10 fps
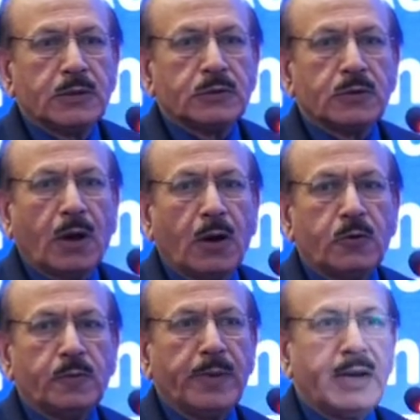So how
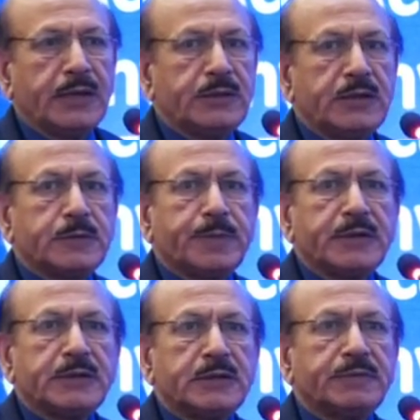to manage these
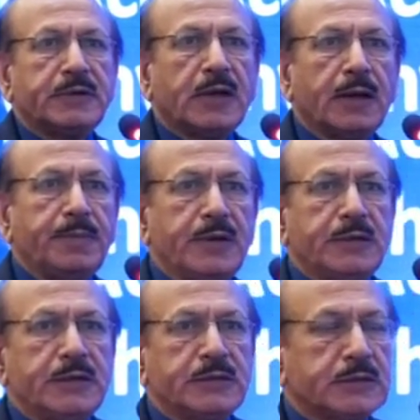patients with
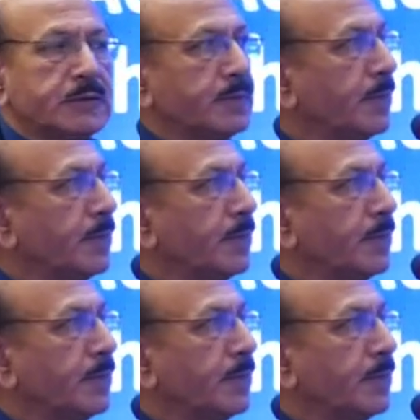diabetes?